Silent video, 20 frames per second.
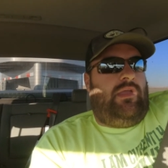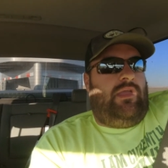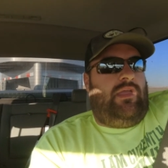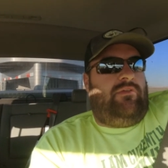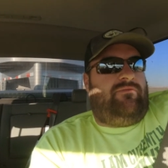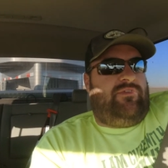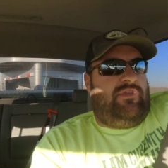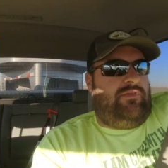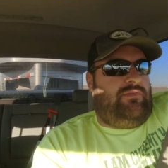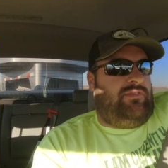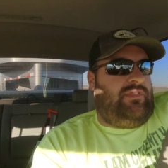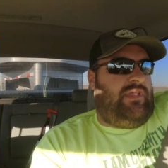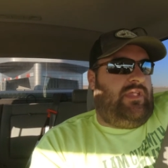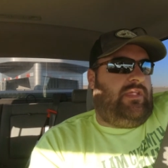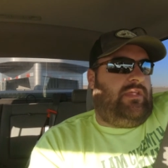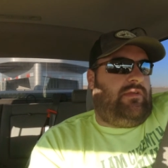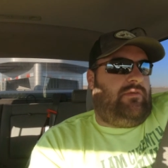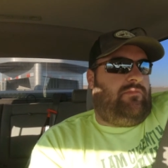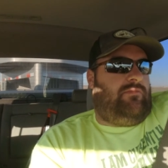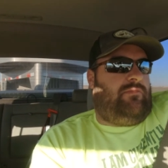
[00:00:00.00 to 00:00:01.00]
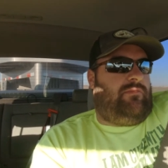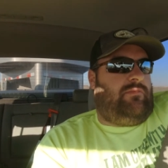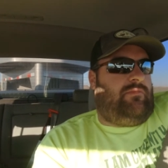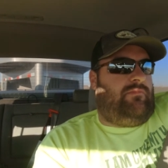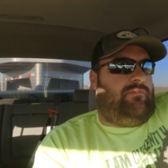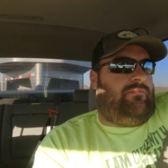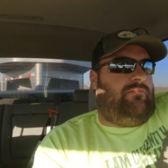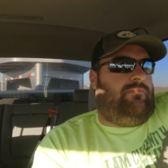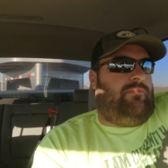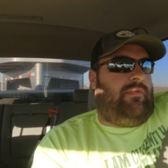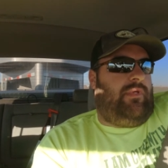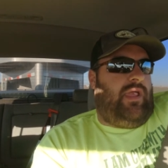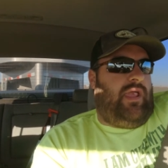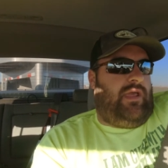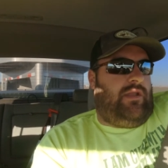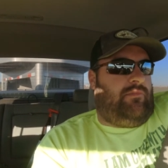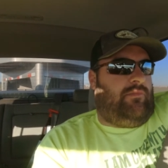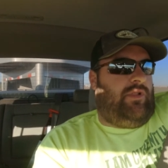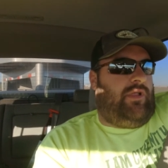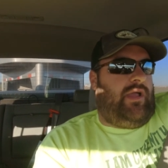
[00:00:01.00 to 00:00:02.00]
If you think
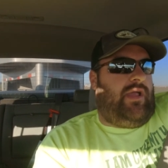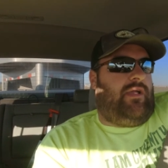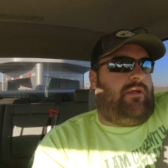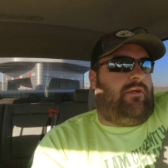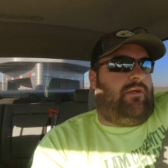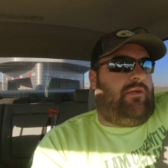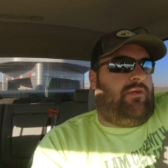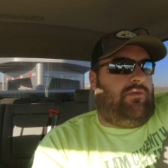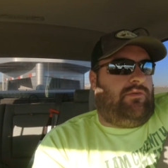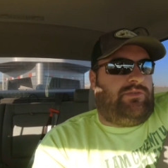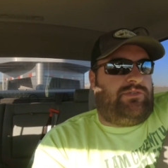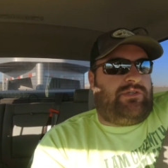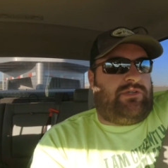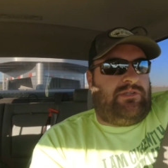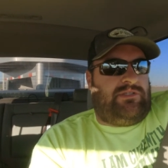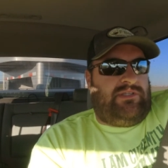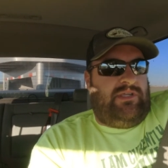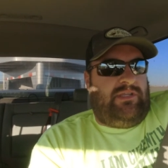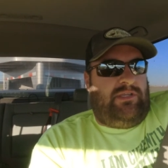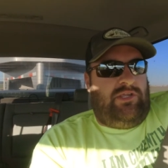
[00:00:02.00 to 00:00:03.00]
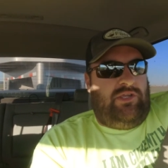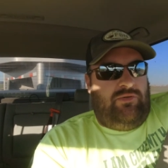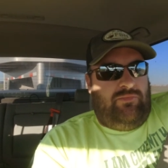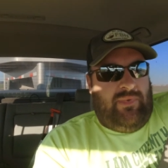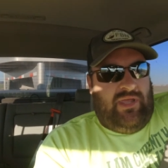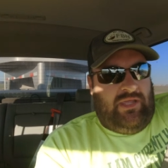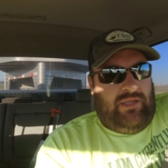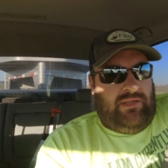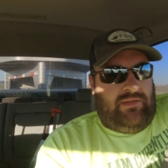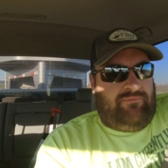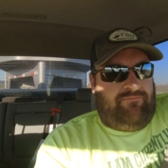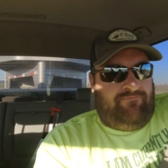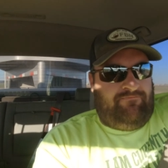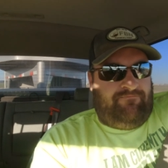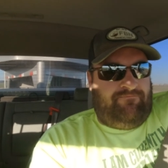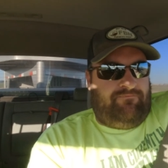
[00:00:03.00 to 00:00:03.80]
animal agriculture is inhumane,